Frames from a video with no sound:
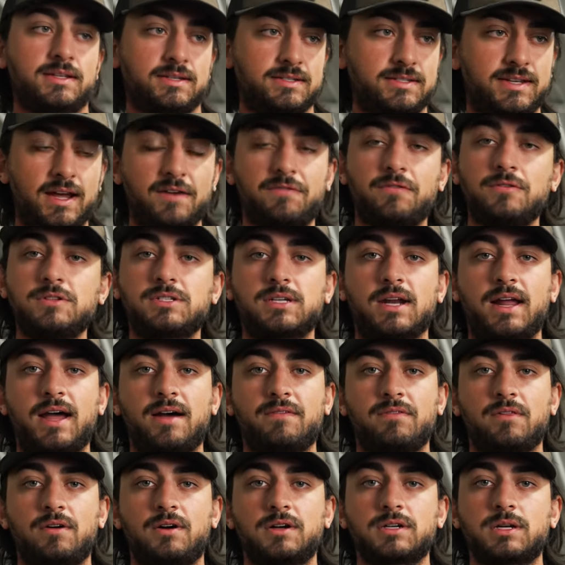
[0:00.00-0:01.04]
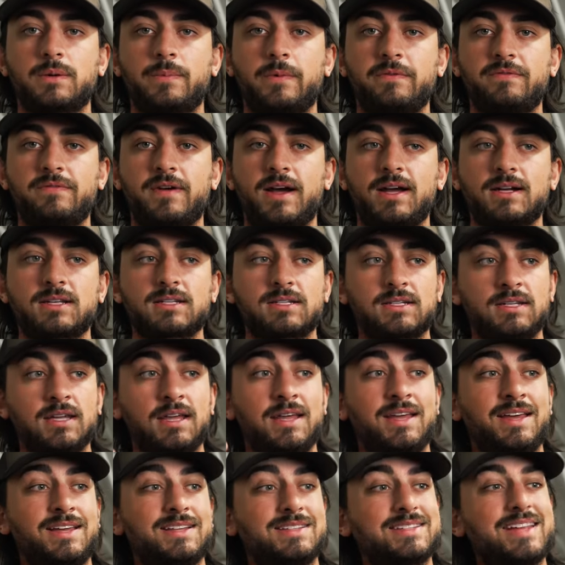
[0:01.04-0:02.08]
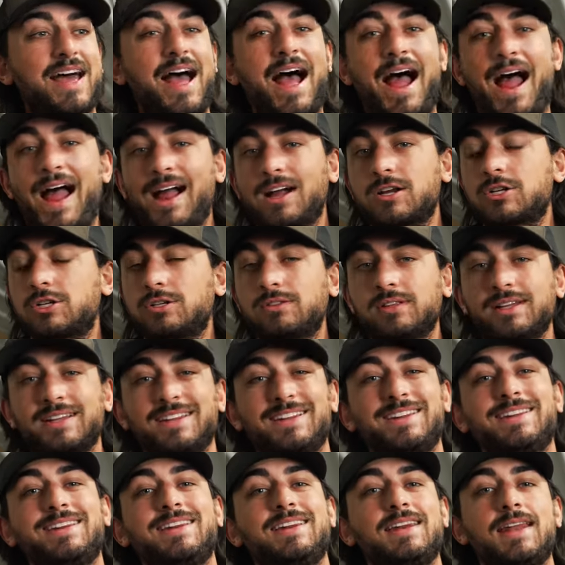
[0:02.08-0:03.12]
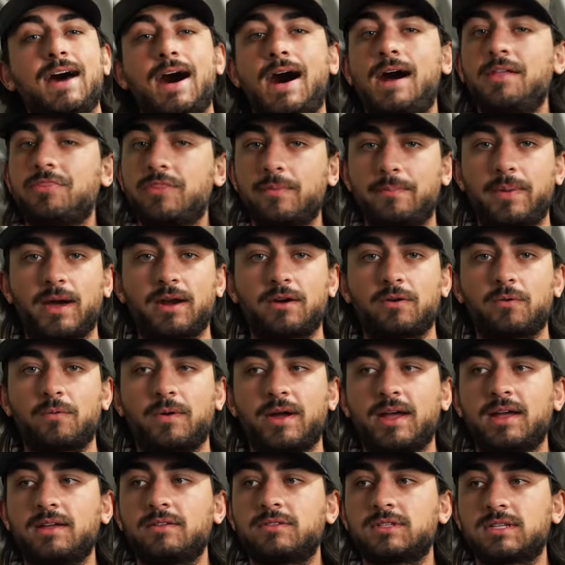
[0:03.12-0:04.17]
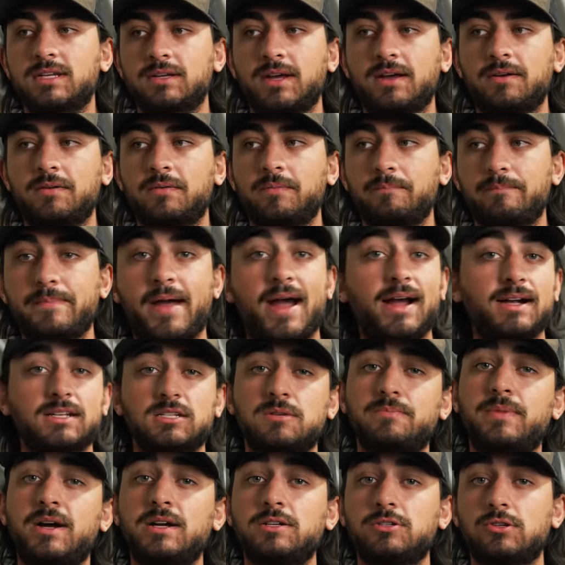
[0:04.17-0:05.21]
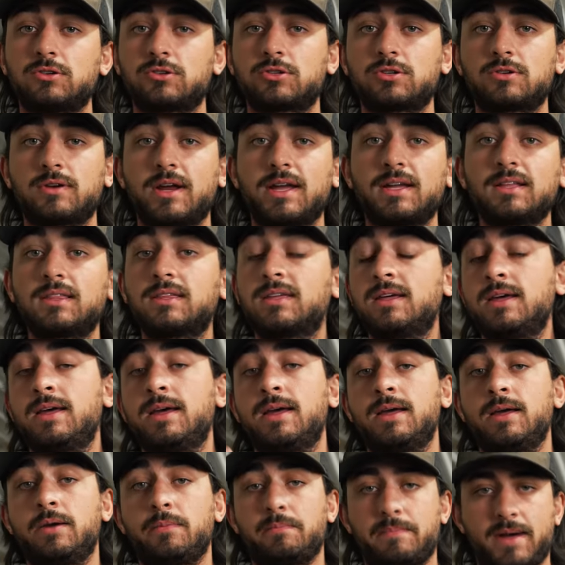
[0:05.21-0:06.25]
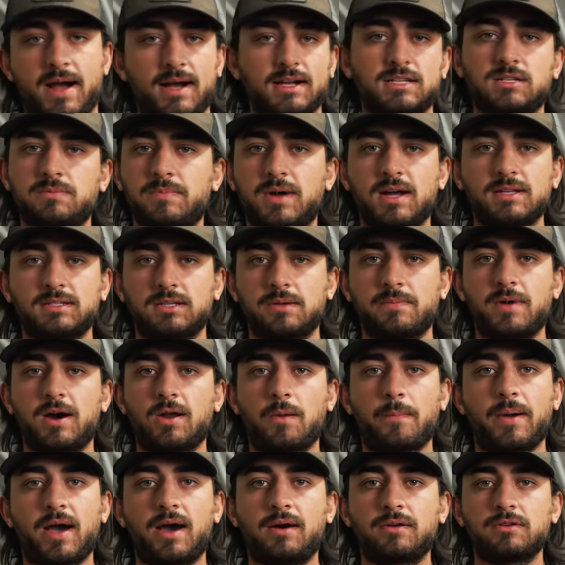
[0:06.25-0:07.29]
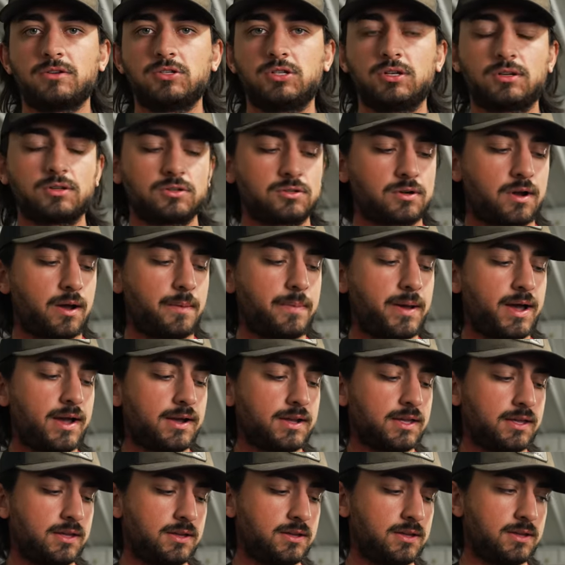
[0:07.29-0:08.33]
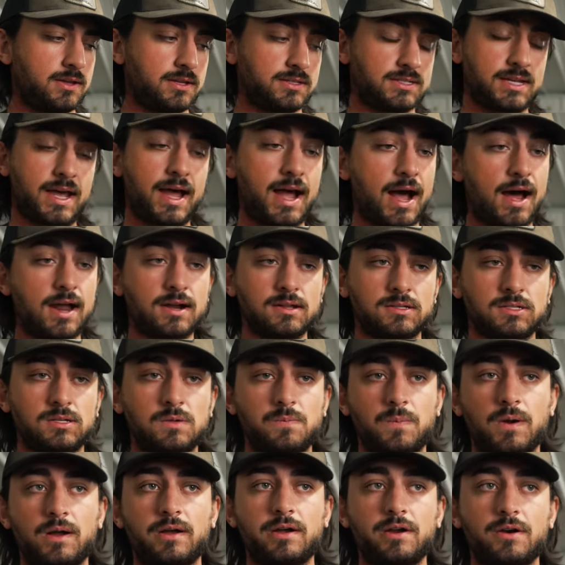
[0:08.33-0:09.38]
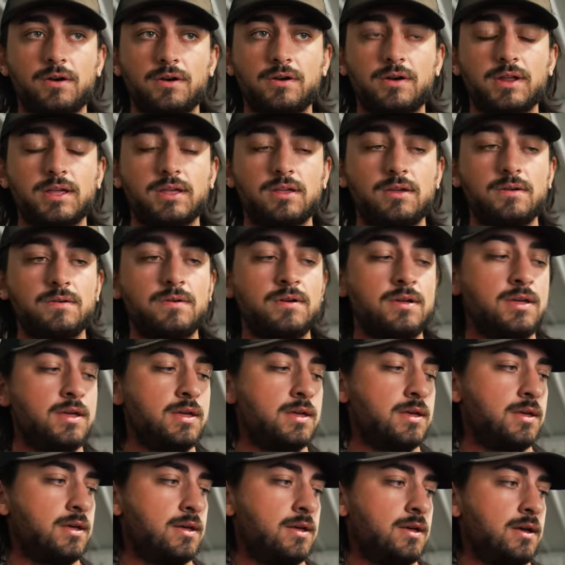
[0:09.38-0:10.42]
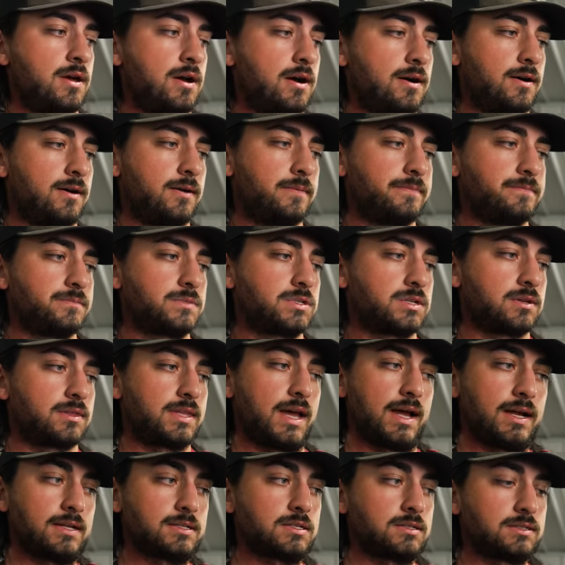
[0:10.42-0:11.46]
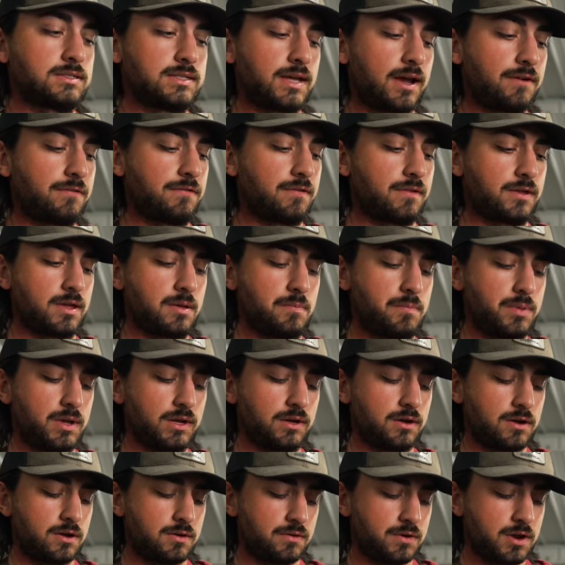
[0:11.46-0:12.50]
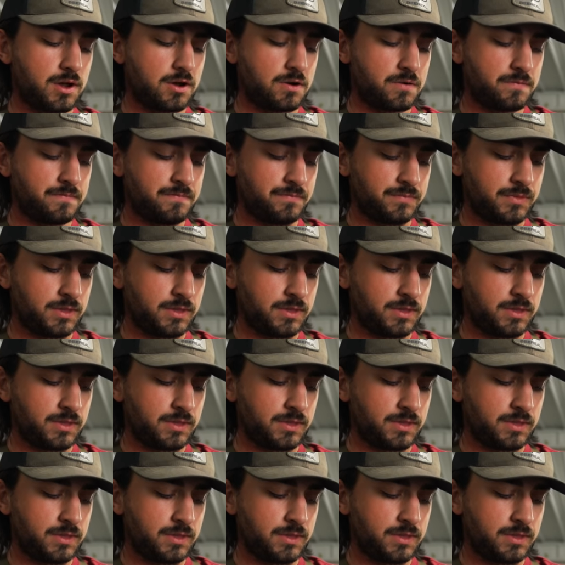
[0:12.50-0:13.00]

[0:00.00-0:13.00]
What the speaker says: Definitely is gonna have long-term effects. It's actually not the better way to maximize your strength, maximize the amount of poundage you can draw back. It's honestly probably hurting you. So that is definitely a big no-no.